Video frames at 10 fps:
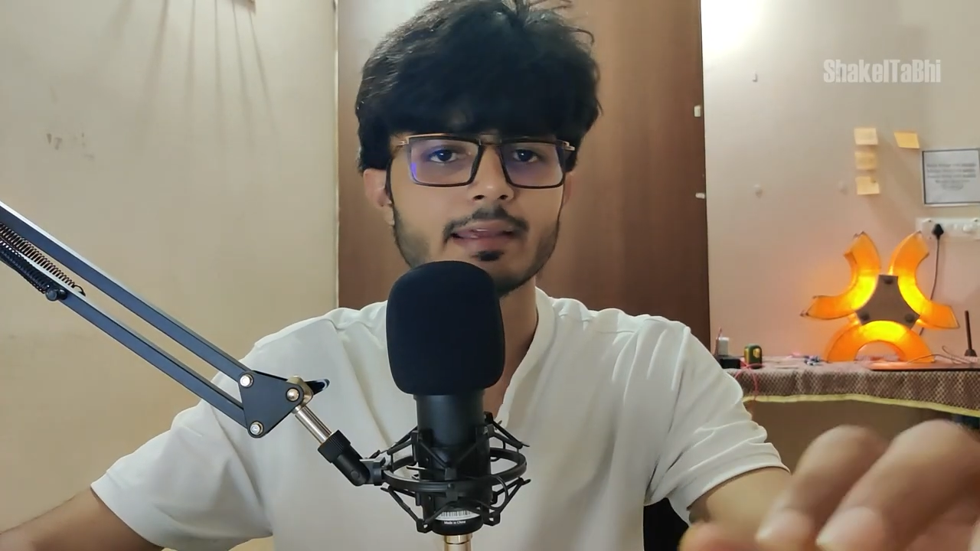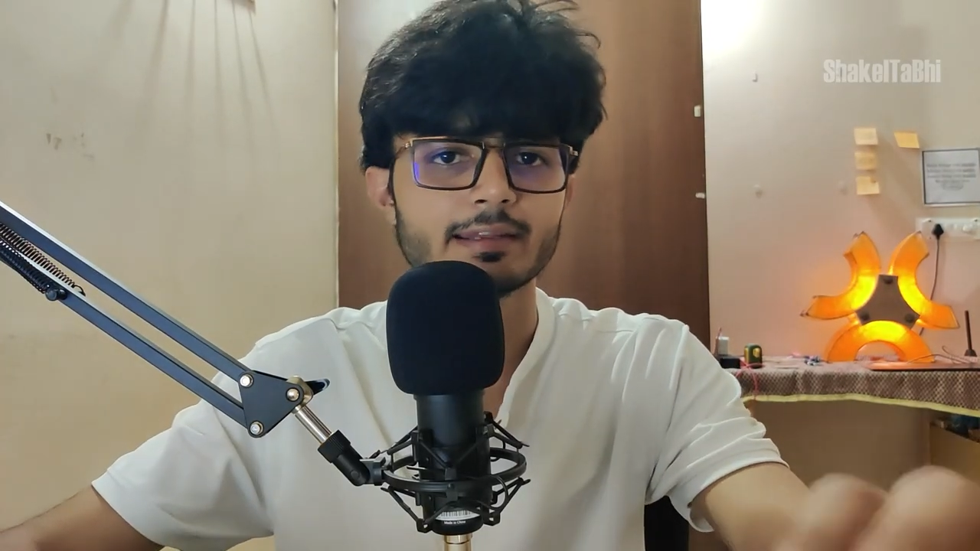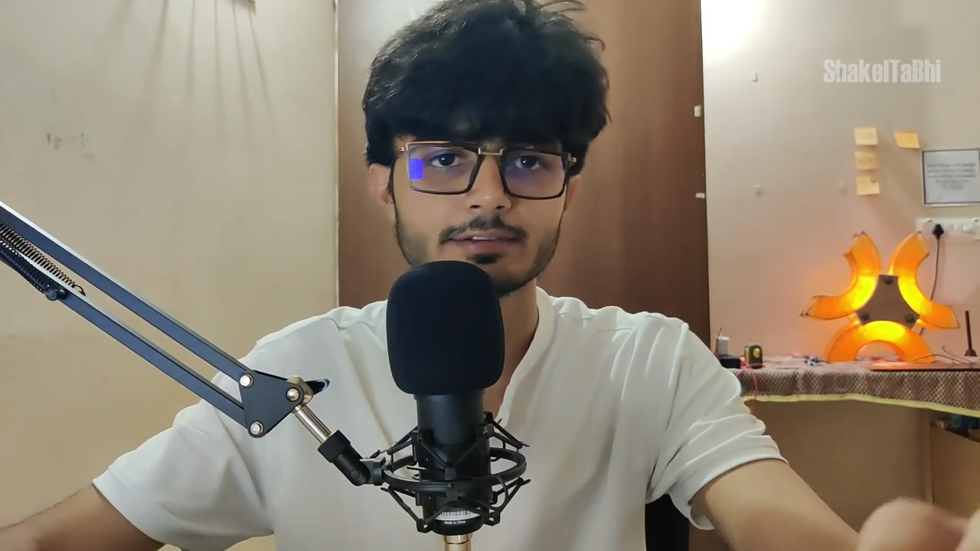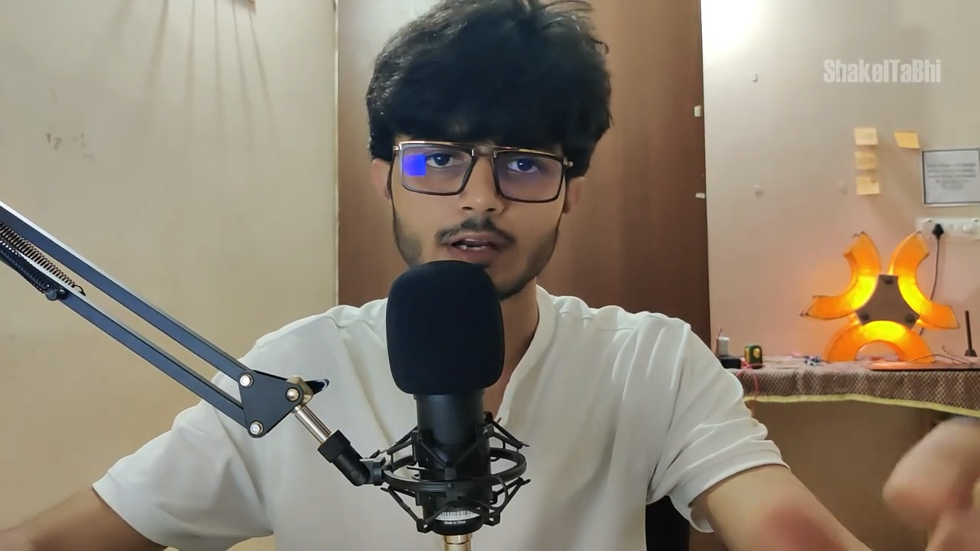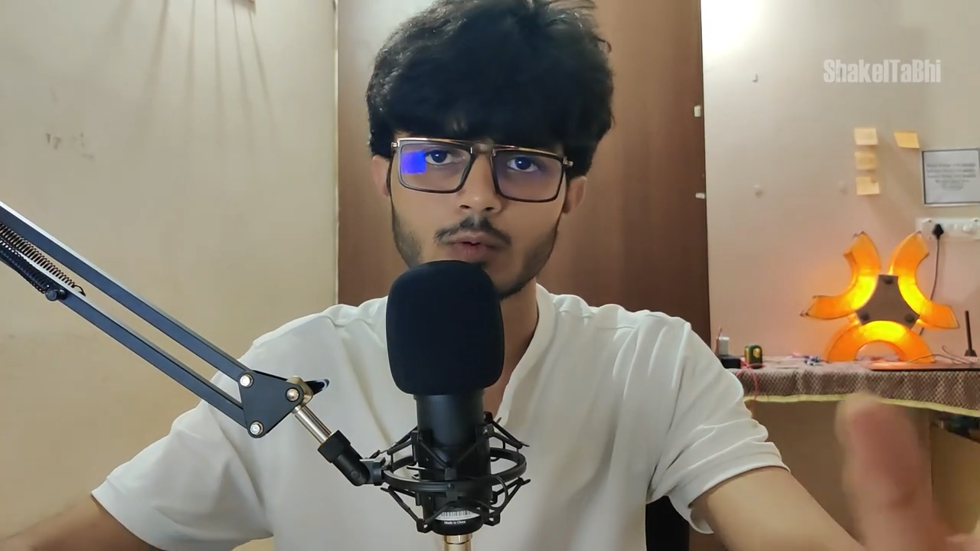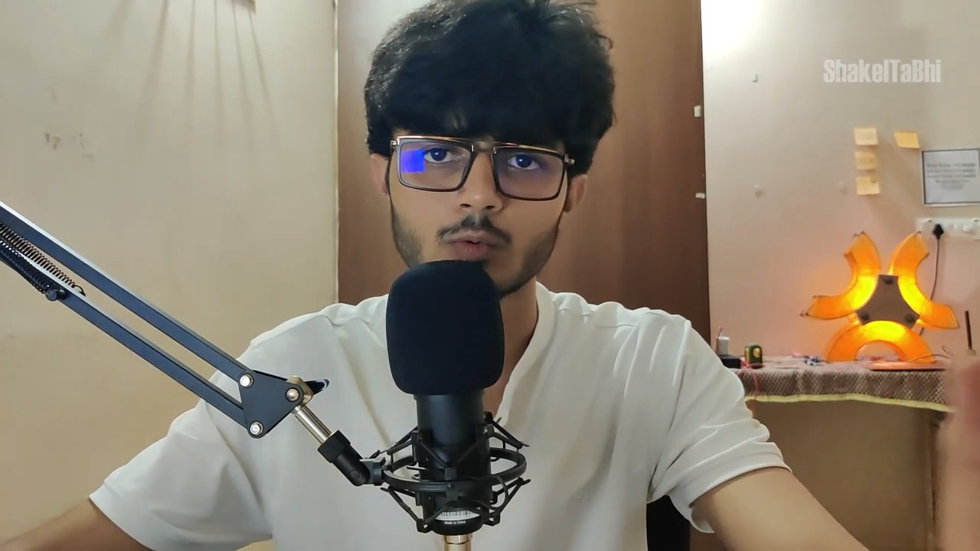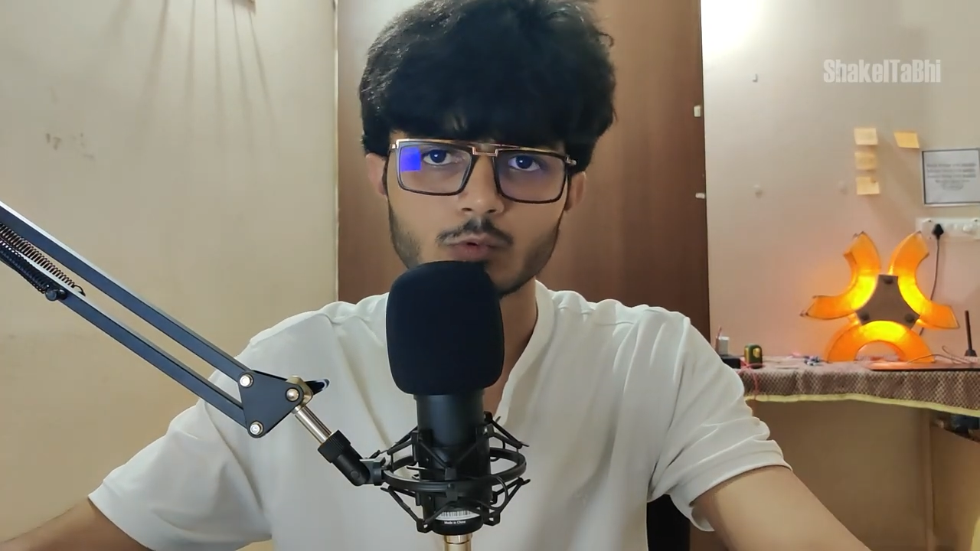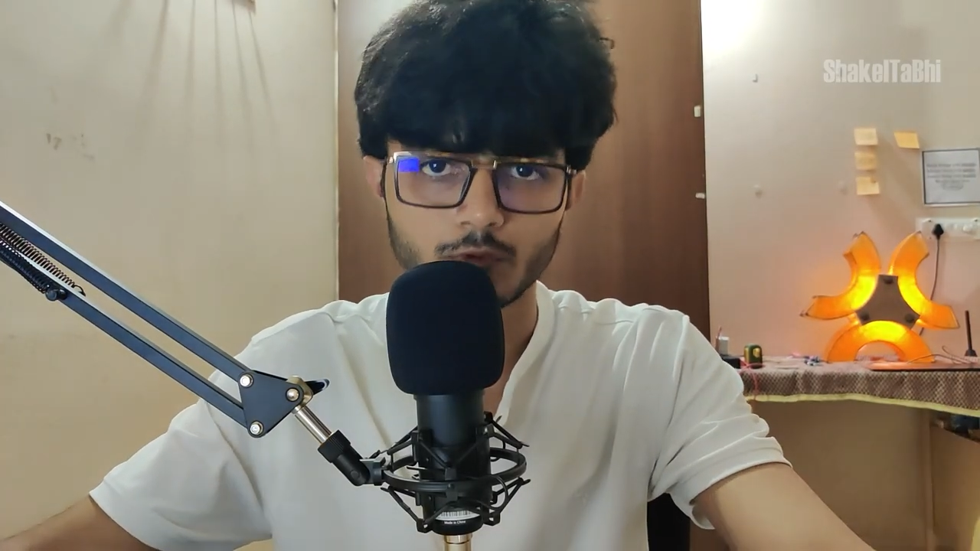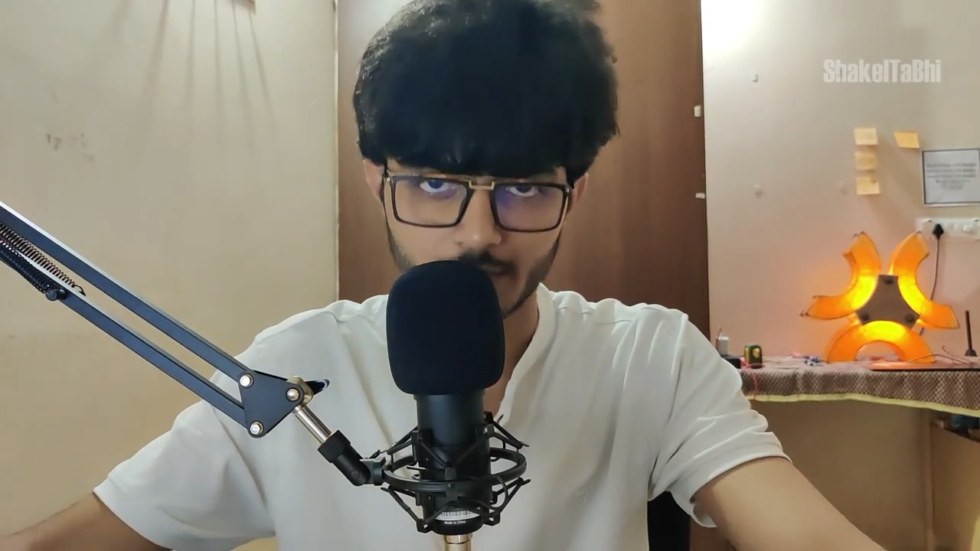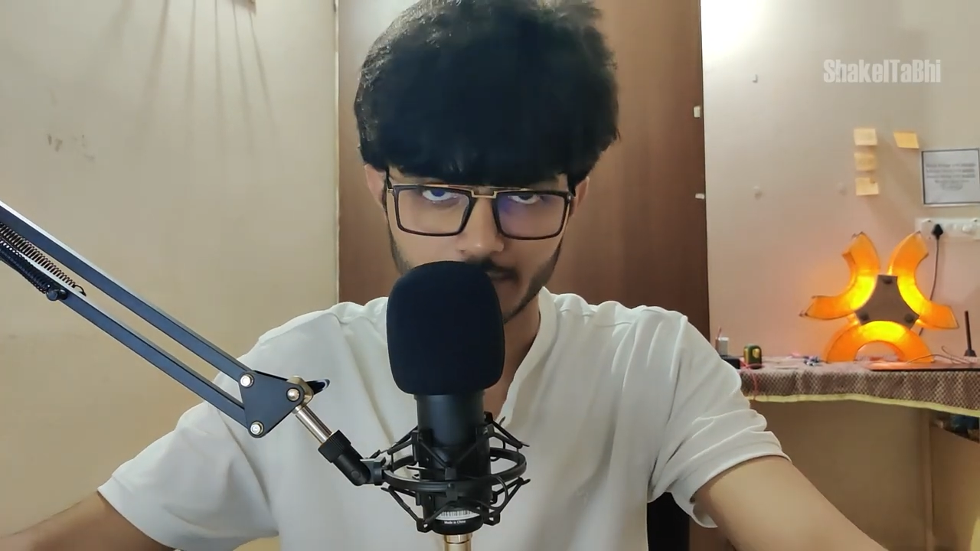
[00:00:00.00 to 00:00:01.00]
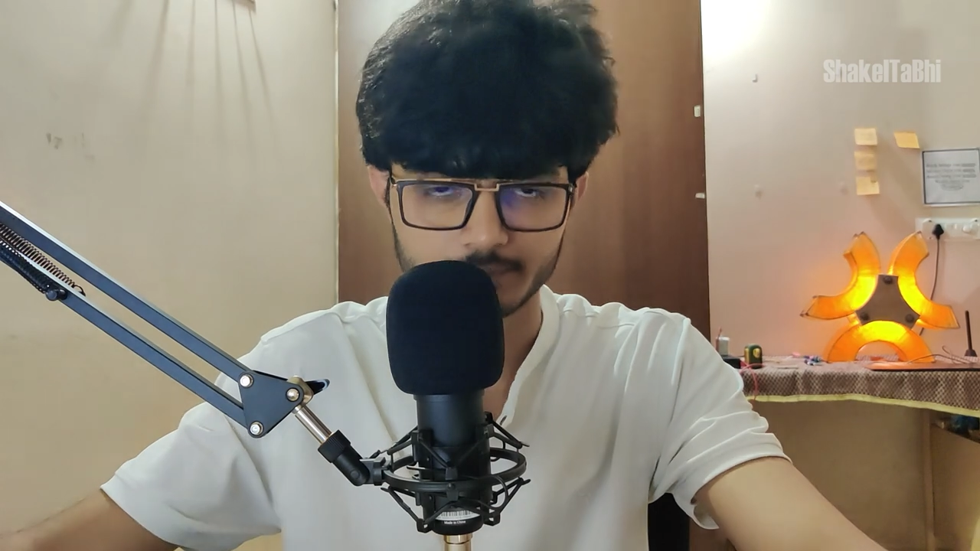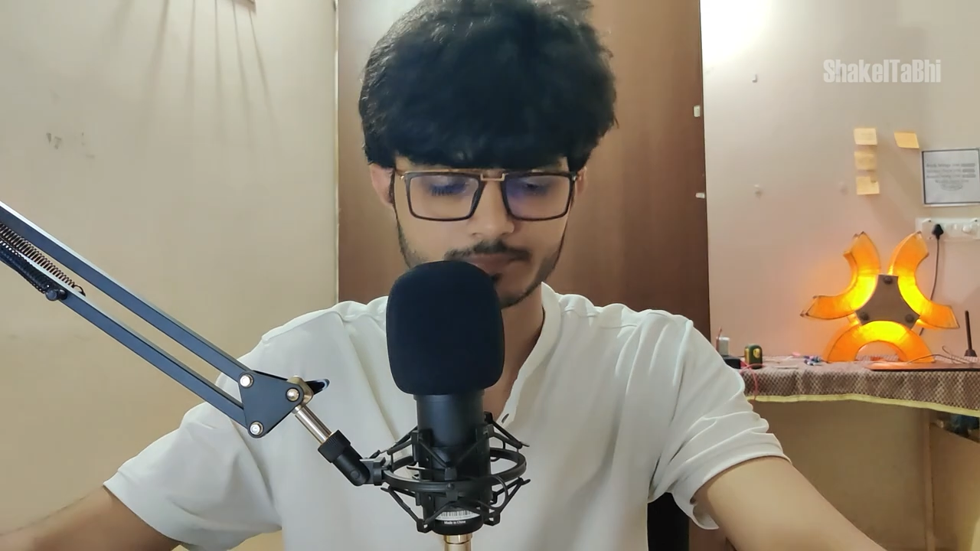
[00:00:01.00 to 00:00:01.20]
in round one,